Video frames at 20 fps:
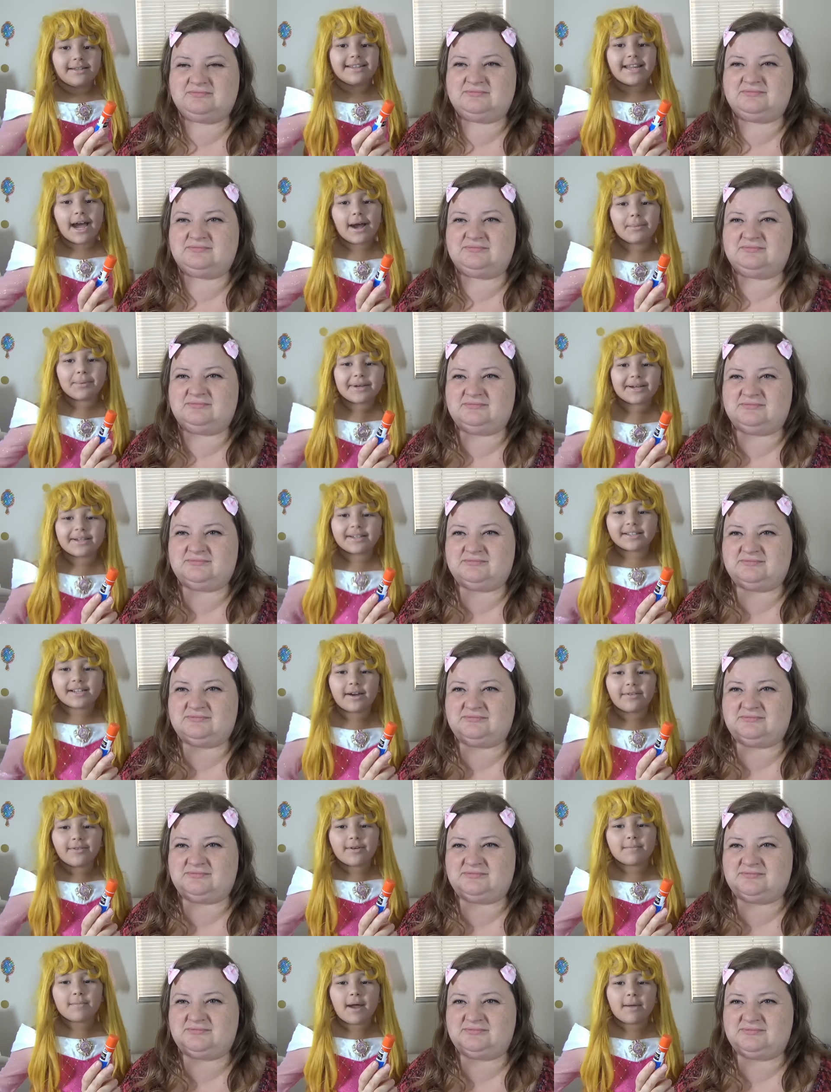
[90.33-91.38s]
Speaker 1: Now we're gonna
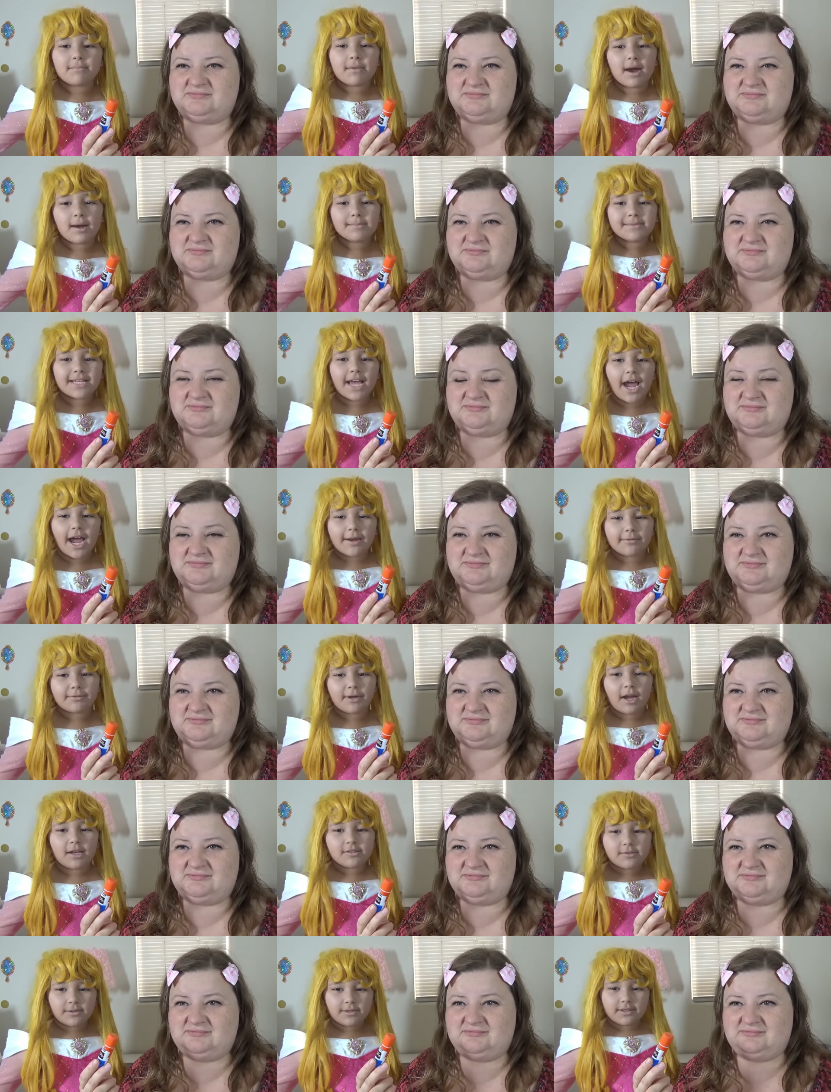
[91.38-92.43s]
cover my mom's
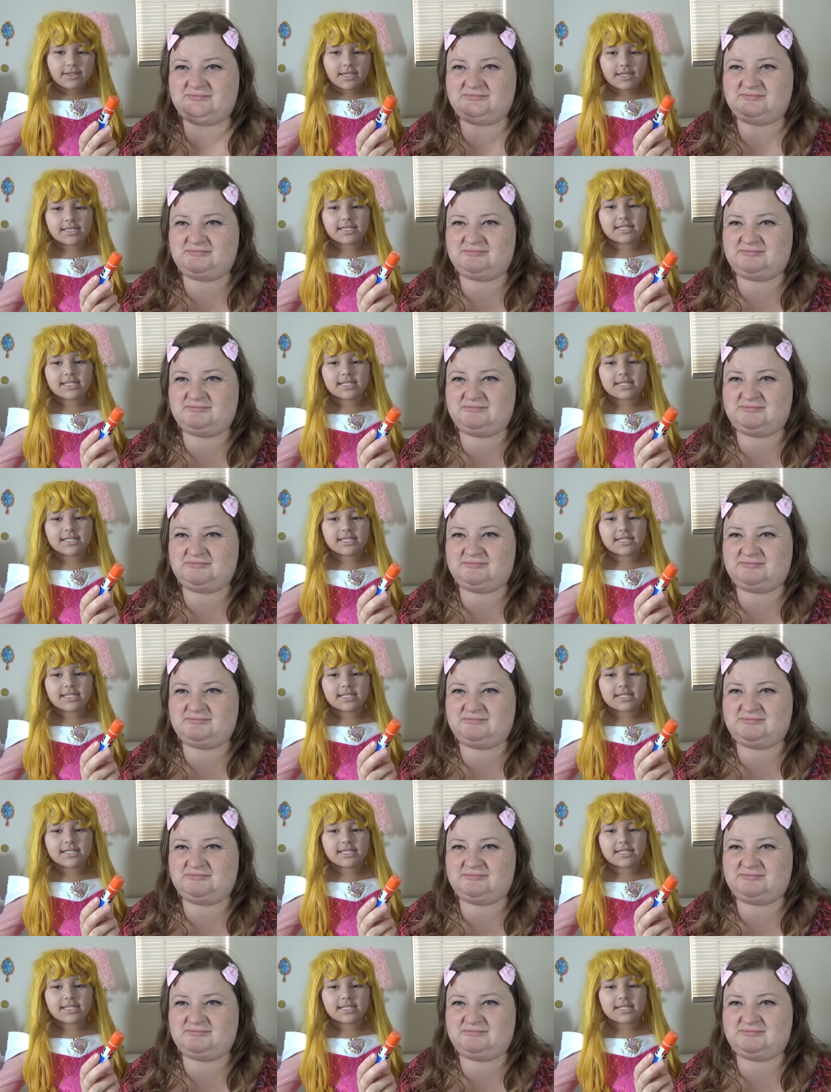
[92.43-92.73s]
eyebrows with this